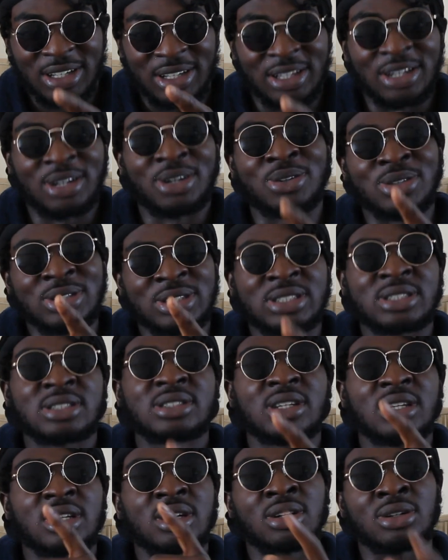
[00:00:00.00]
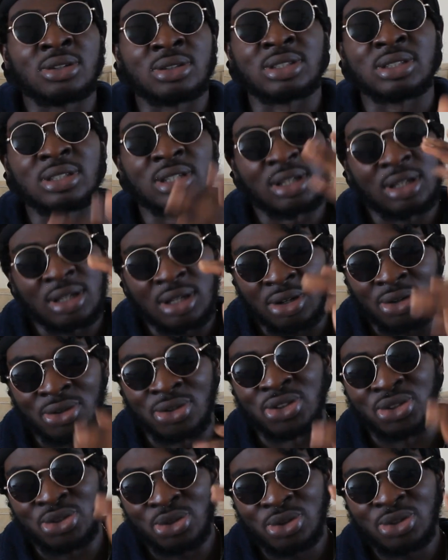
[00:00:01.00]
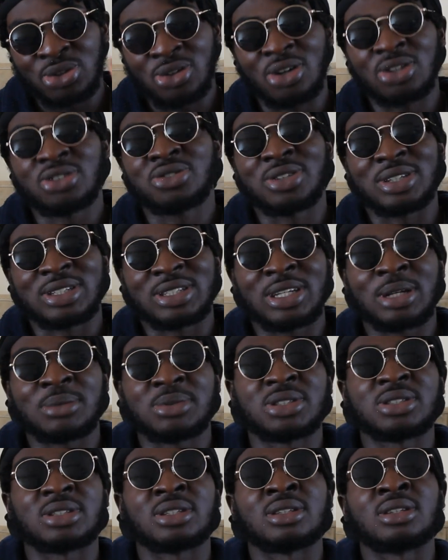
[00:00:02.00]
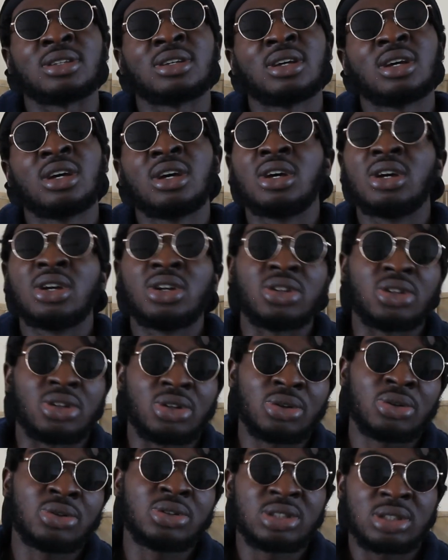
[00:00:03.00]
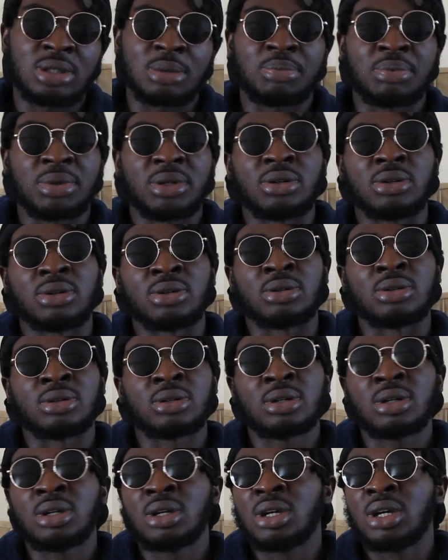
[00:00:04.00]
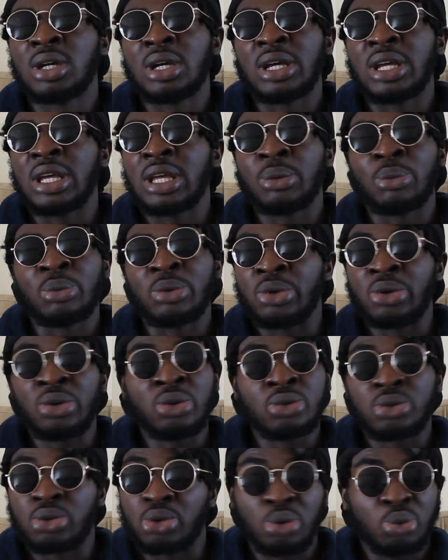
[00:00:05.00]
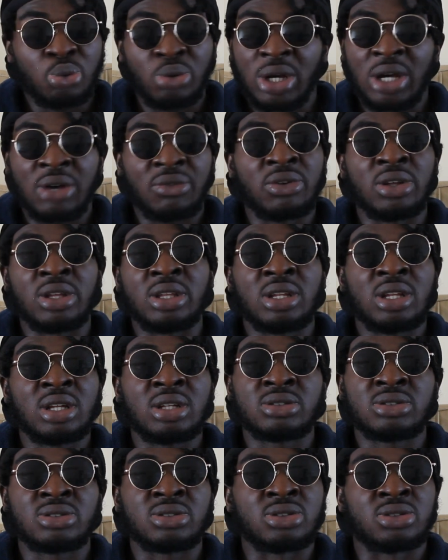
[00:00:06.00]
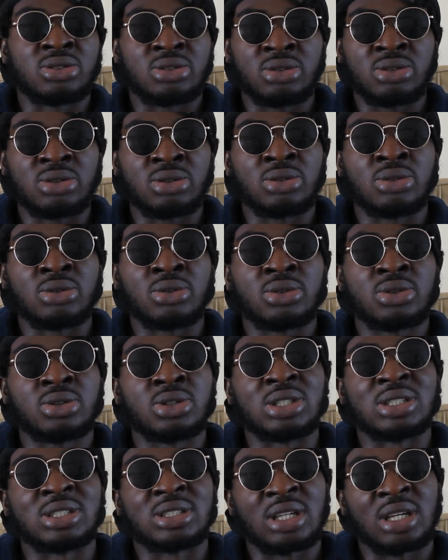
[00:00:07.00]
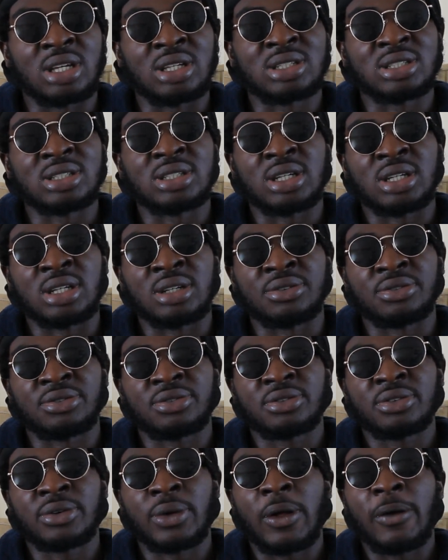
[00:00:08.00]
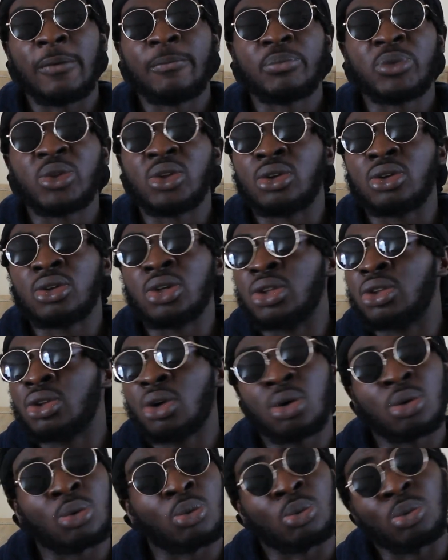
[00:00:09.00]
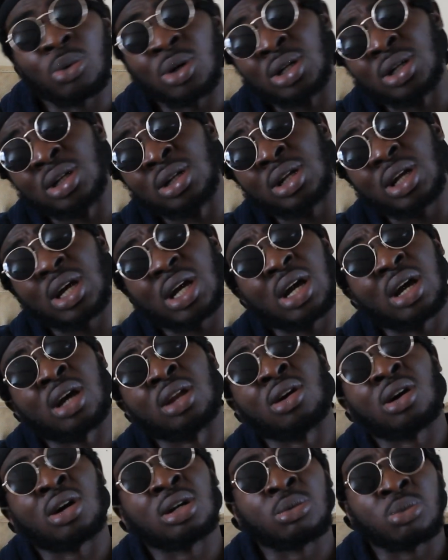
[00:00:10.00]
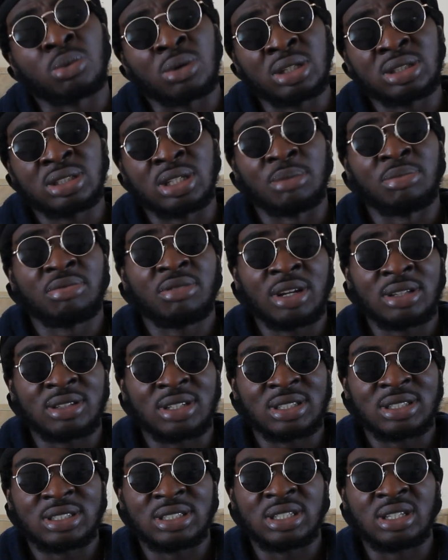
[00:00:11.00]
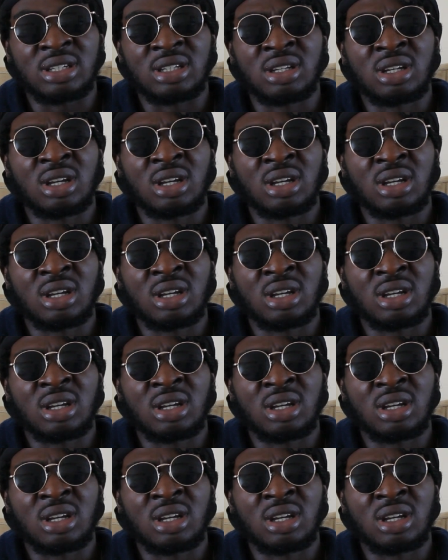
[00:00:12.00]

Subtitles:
Girls, use contraception. Use the pill. you do whatever you need to do to stay safe. You don't want an unwanted pregnancy.